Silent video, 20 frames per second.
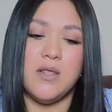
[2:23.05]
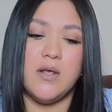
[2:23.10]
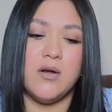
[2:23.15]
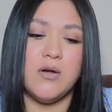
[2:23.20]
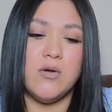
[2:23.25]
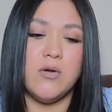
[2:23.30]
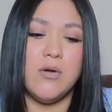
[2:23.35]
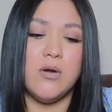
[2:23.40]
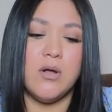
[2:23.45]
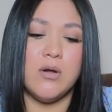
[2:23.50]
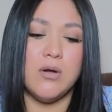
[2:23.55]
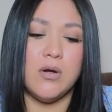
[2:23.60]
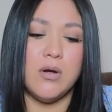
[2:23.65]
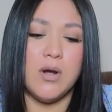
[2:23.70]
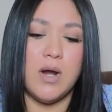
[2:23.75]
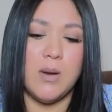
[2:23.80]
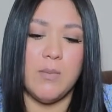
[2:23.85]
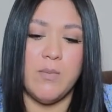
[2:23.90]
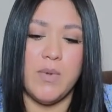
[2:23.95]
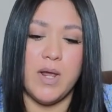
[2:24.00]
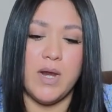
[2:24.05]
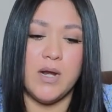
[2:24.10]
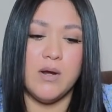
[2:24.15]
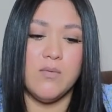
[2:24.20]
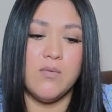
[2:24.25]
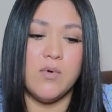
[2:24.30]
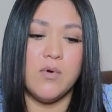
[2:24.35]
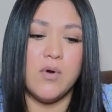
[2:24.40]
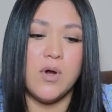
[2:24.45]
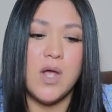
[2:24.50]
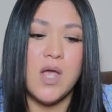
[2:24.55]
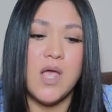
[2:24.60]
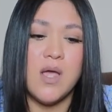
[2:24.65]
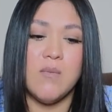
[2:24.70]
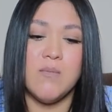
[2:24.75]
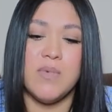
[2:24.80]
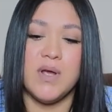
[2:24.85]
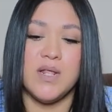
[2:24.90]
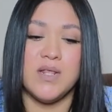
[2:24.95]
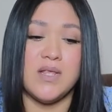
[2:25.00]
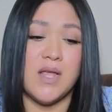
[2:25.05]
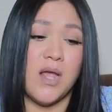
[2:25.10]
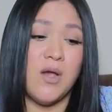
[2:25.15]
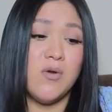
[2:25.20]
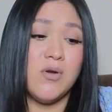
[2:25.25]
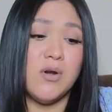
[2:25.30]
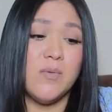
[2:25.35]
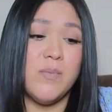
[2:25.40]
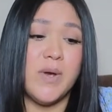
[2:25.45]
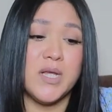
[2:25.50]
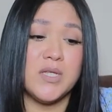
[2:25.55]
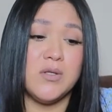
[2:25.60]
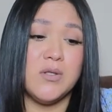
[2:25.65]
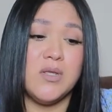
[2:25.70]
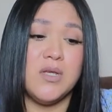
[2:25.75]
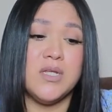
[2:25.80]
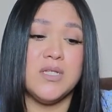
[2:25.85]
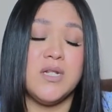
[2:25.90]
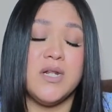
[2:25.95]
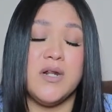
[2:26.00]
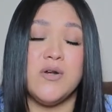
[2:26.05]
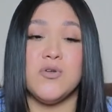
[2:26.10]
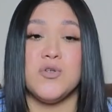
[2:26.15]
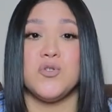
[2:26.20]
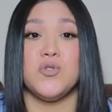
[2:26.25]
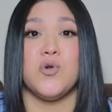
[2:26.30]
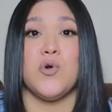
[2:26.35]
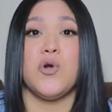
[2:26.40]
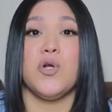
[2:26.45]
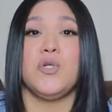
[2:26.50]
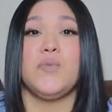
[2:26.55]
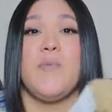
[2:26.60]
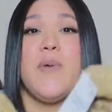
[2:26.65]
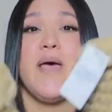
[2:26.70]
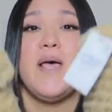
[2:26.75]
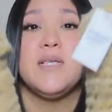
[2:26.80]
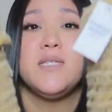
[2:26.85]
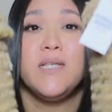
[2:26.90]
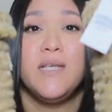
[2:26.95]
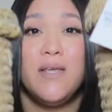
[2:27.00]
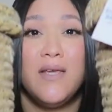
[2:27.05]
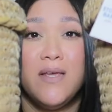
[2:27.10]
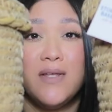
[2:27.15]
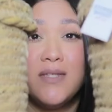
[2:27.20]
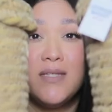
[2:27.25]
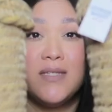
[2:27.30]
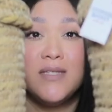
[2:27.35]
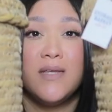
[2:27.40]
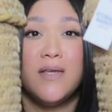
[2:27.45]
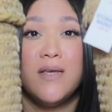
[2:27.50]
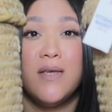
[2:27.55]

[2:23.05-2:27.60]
They're no longer available, but I couldn't pass on these little storage baskets.